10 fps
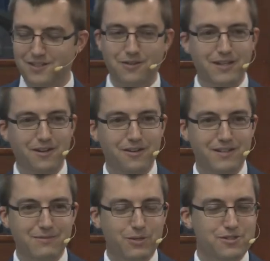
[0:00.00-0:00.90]
you know, in
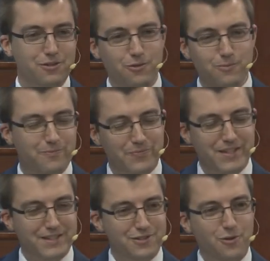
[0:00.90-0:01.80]
our we're so
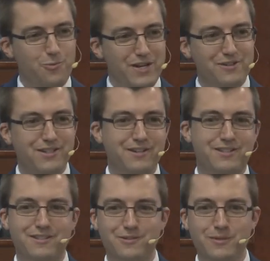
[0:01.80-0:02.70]
it's so weird to
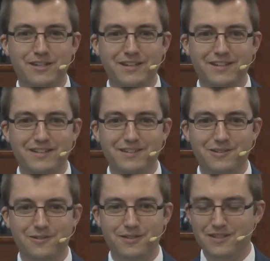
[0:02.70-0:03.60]
us because we you
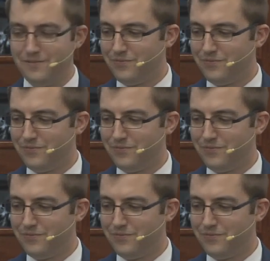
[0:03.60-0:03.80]
know